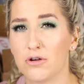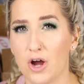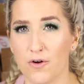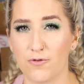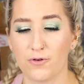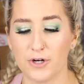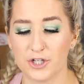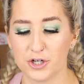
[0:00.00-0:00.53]
you got
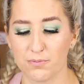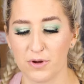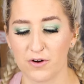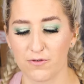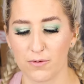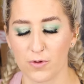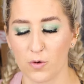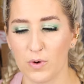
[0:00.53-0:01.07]
free shipping
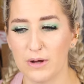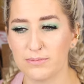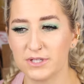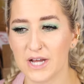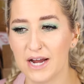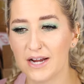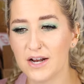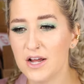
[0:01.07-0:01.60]
from the
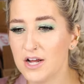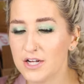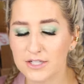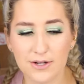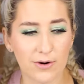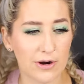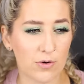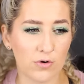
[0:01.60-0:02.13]
website.
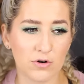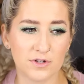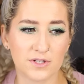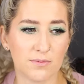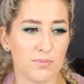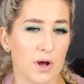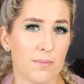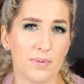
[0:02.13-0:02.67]
So I ordered
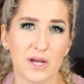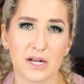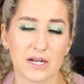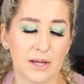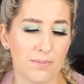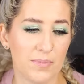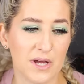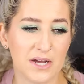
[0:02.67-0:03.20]
some pumpkin
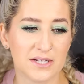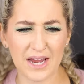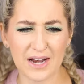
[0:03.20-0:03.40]
lippies.